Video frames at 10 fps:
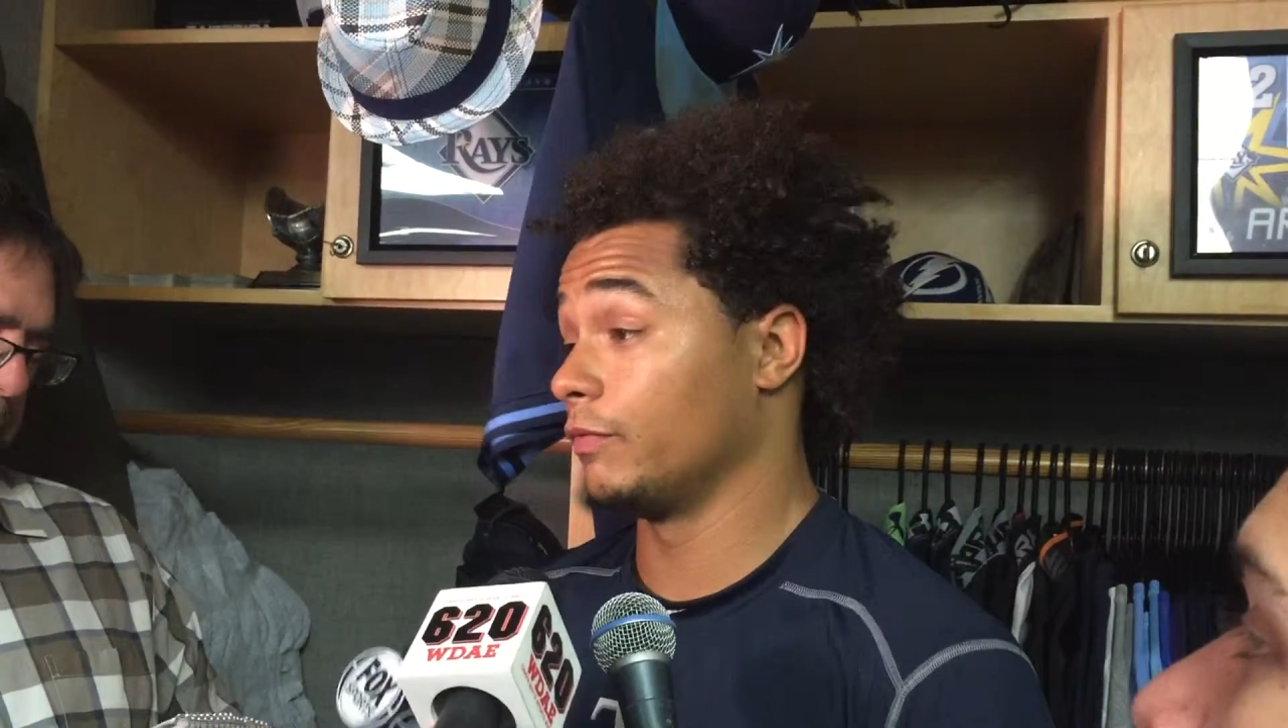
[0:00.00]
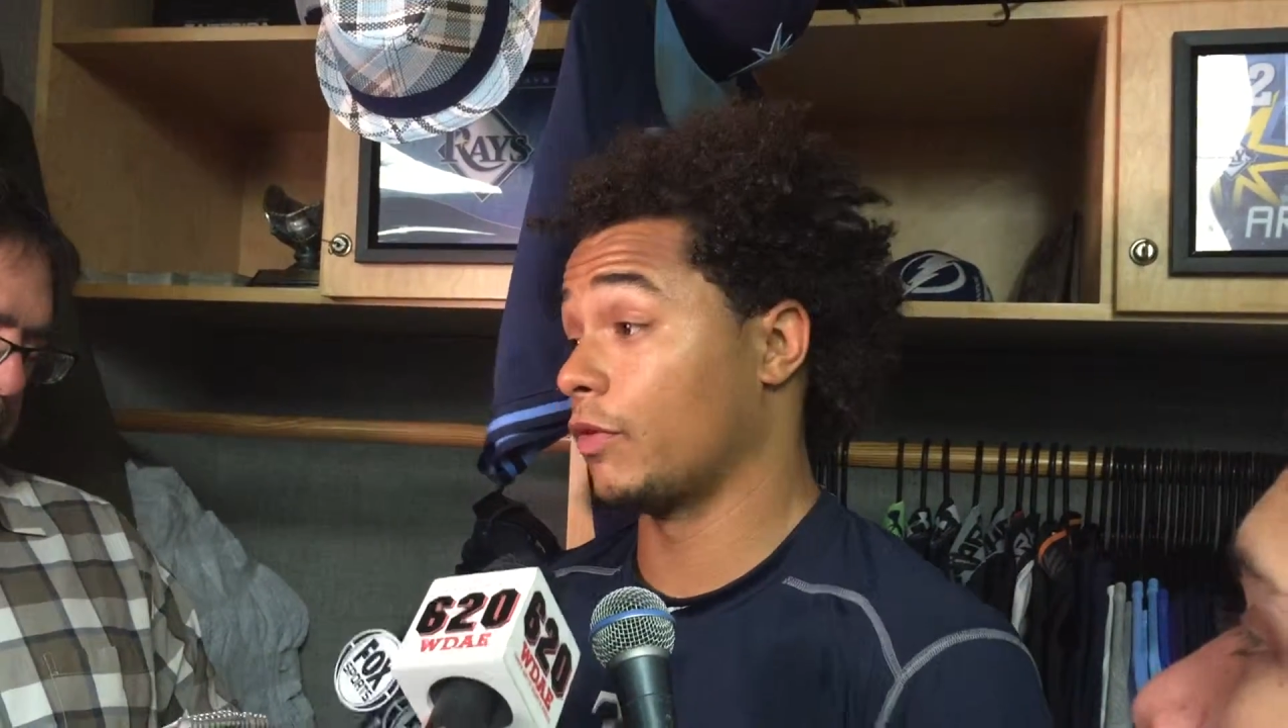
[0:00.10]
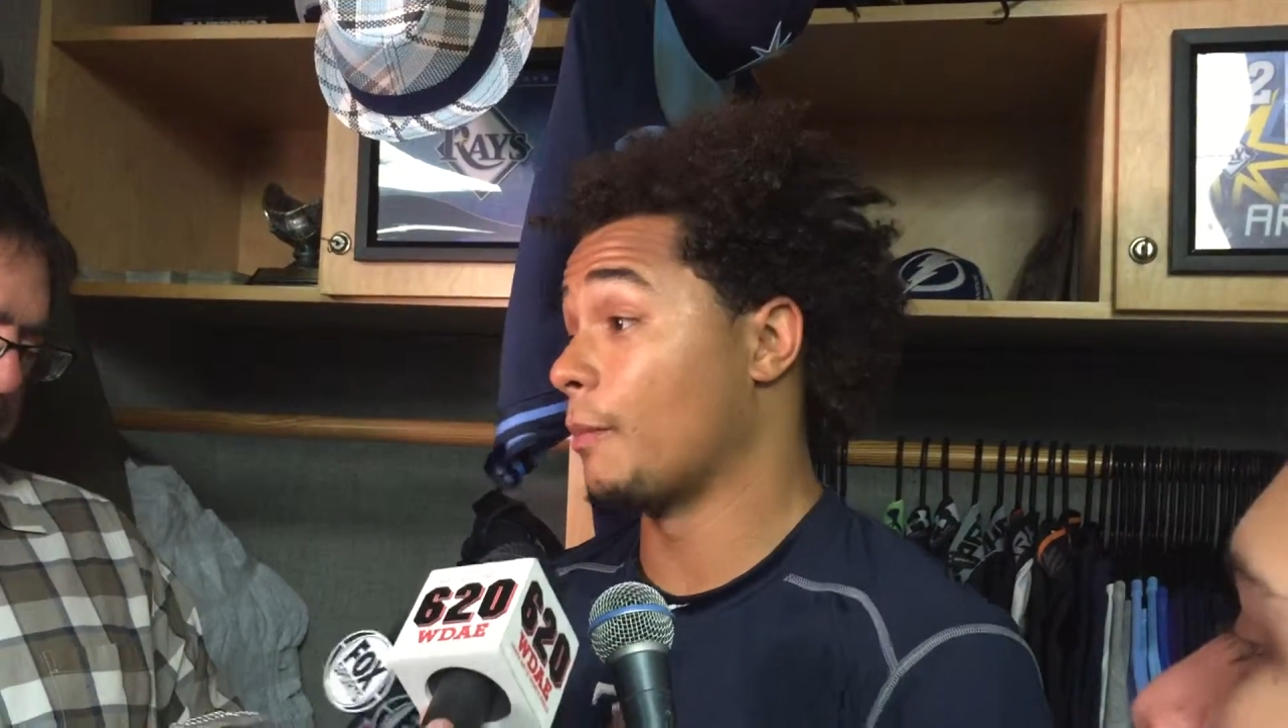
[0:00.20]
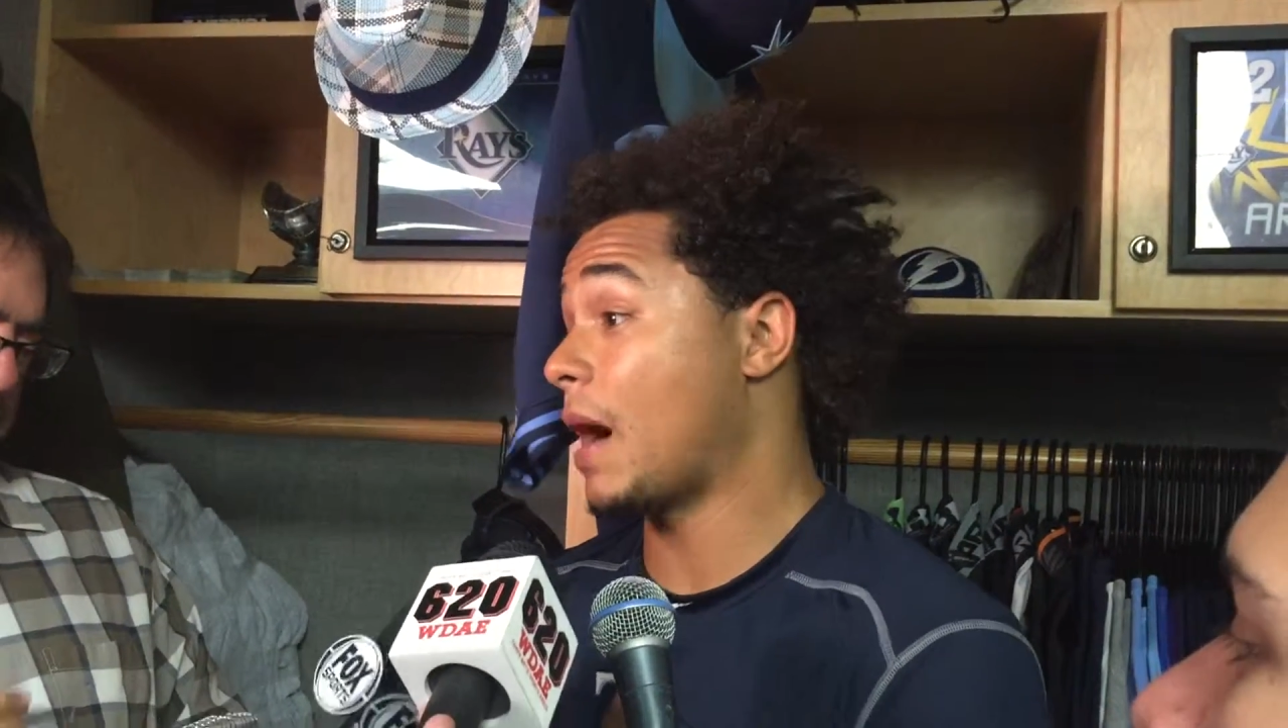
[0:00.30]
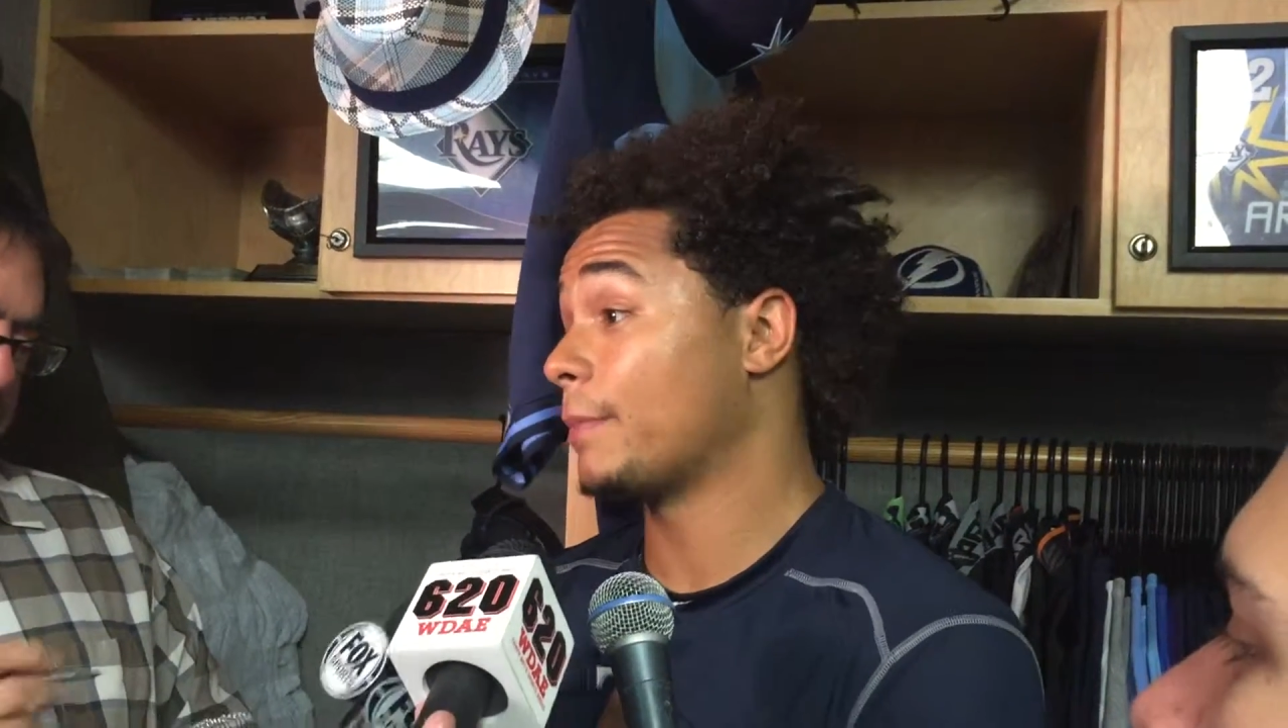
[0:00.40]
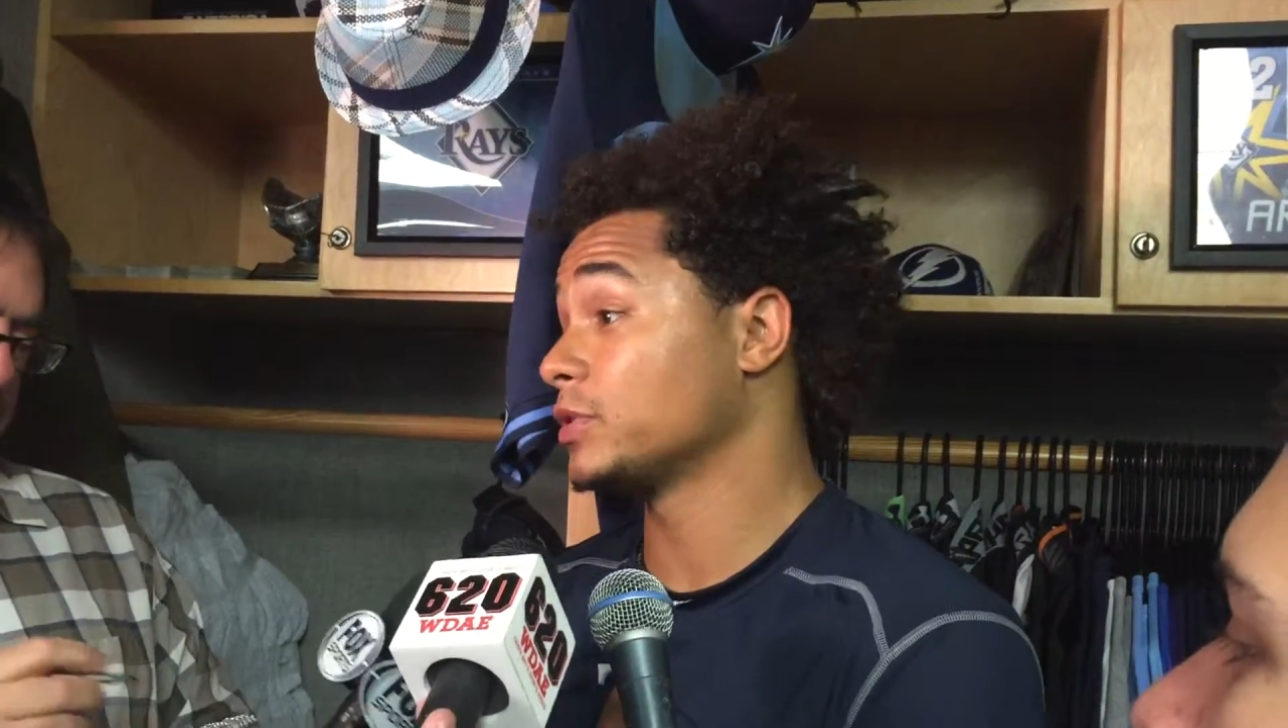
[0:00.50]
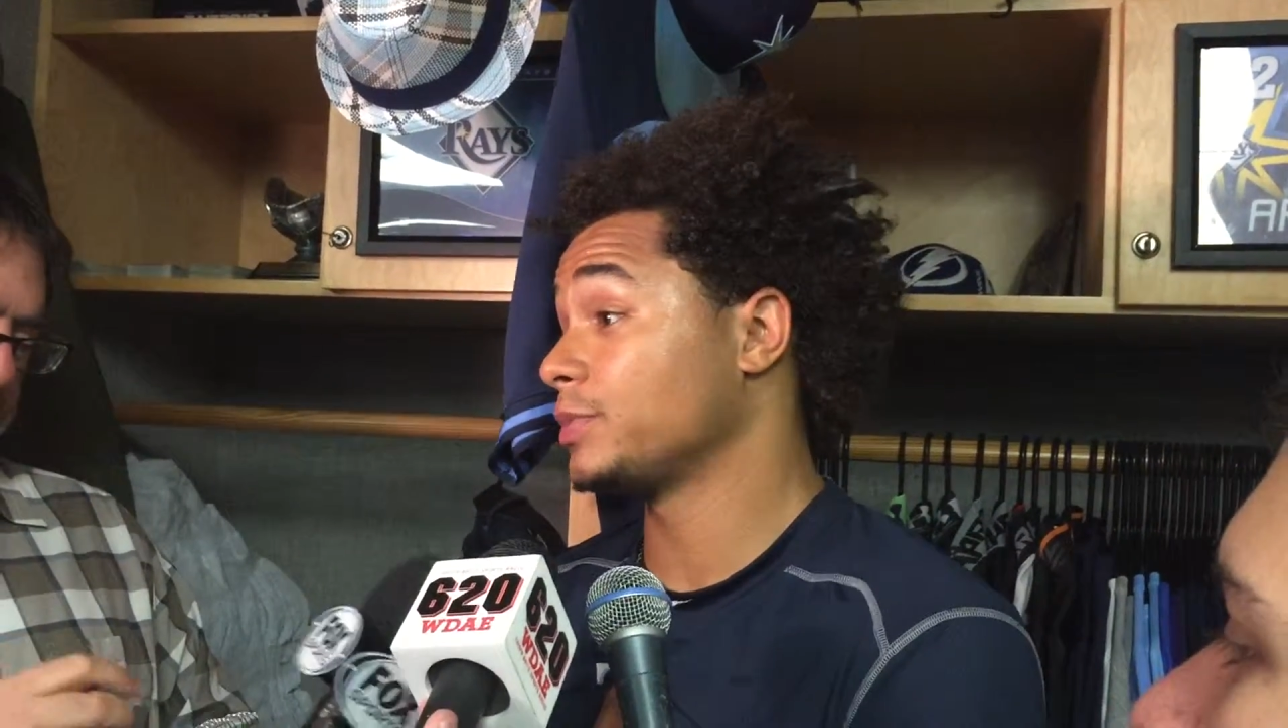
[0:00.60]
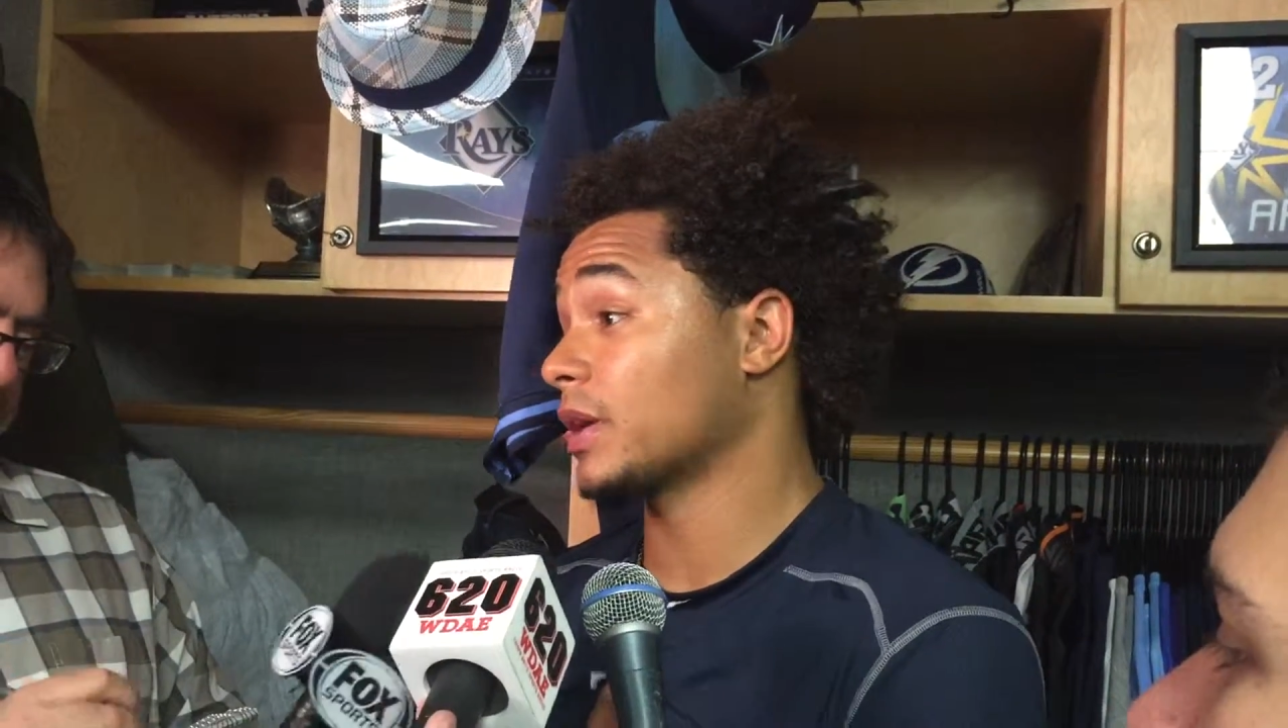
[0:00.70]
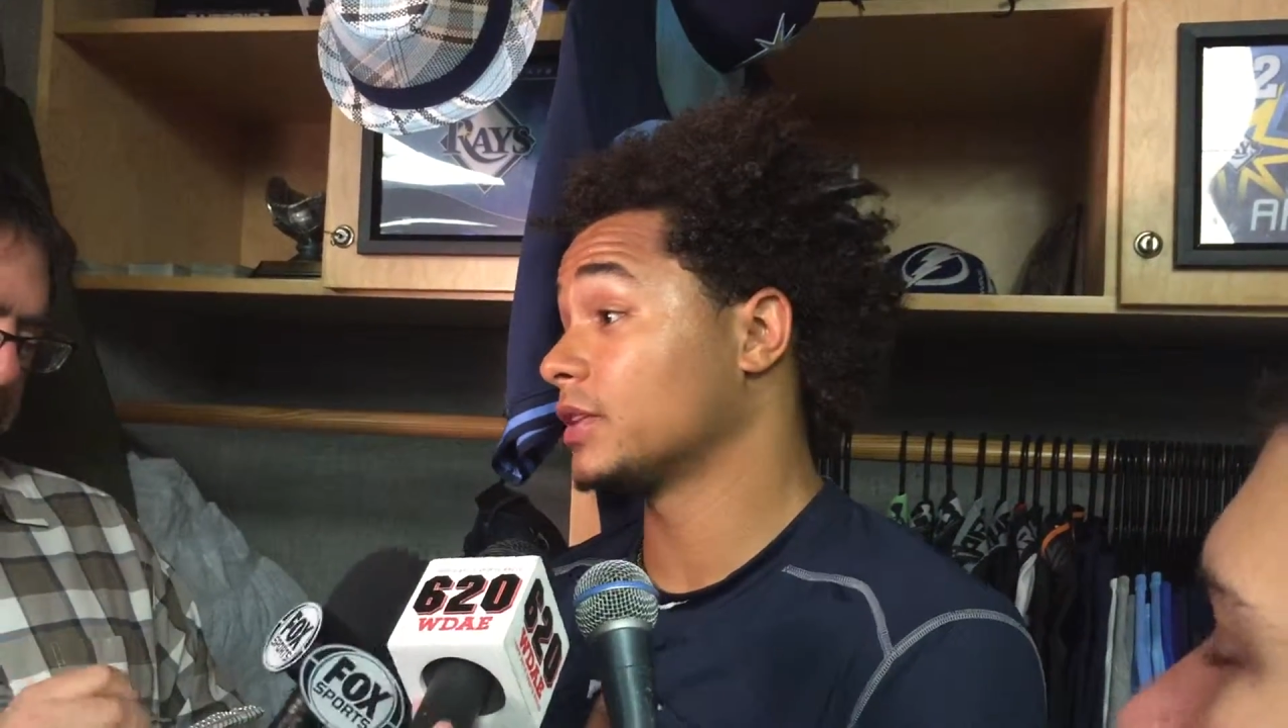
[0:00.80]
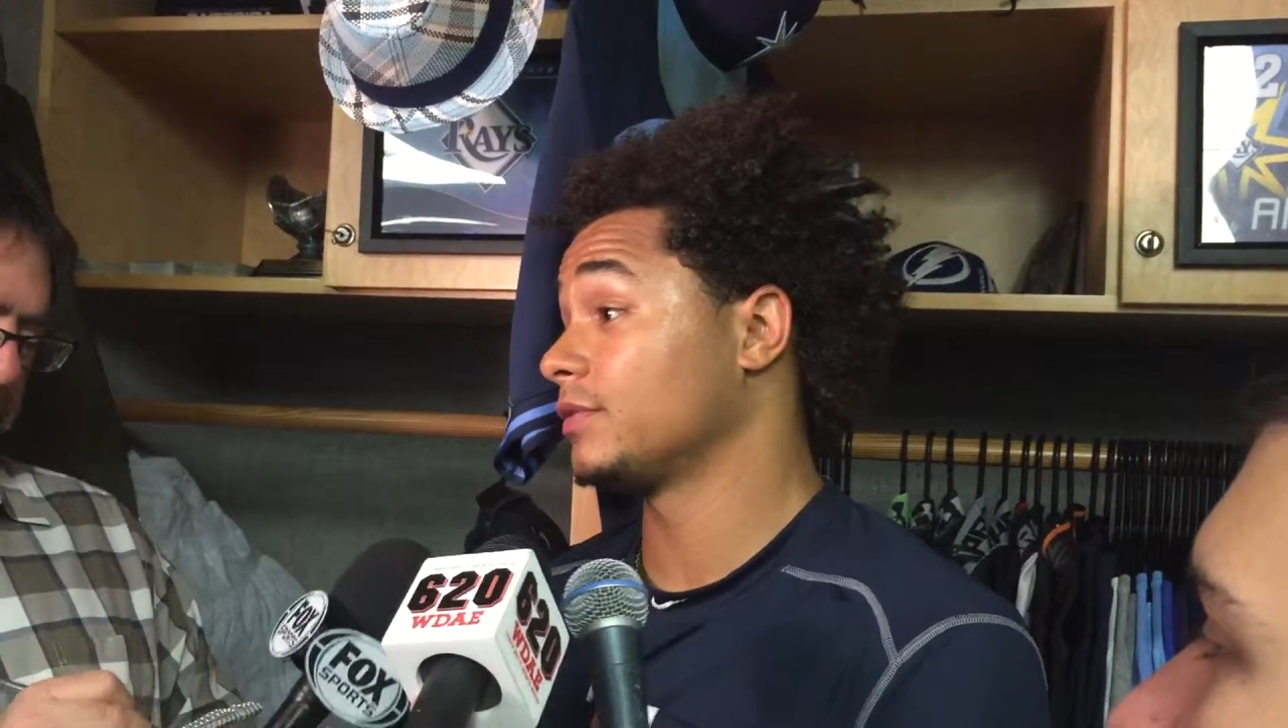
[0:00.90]
from my
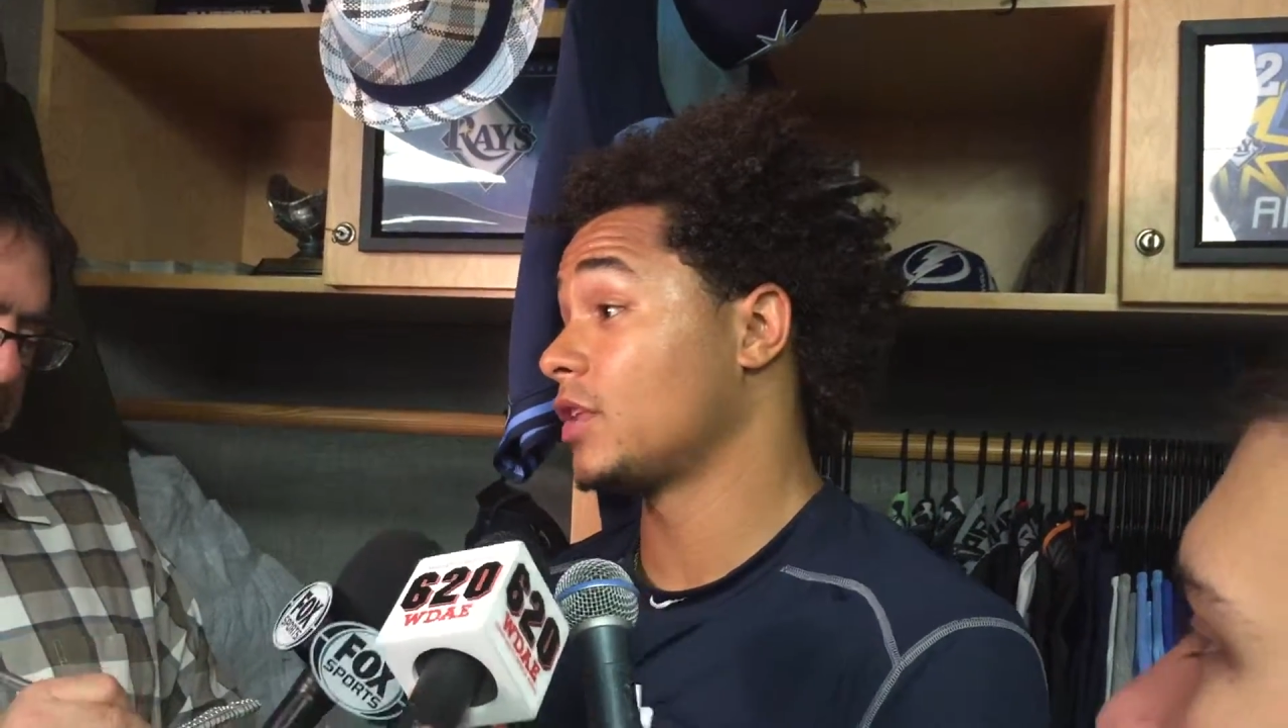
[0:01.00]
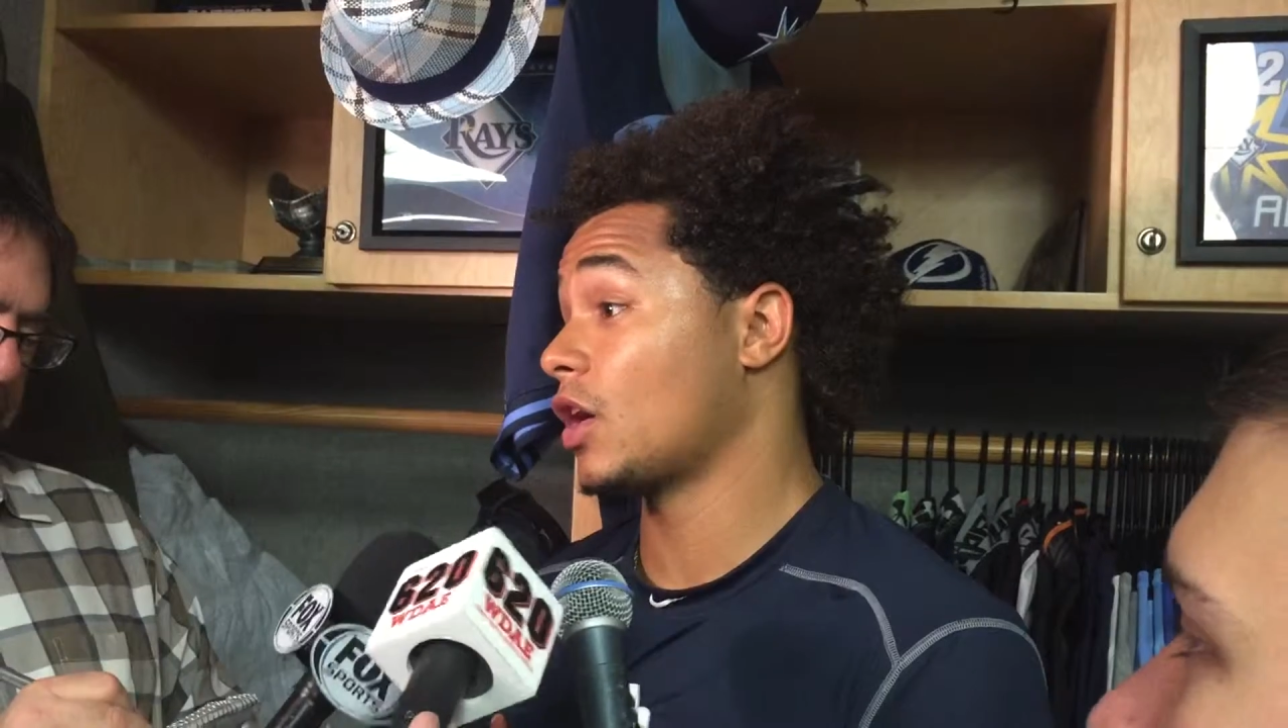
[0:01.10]
perspective,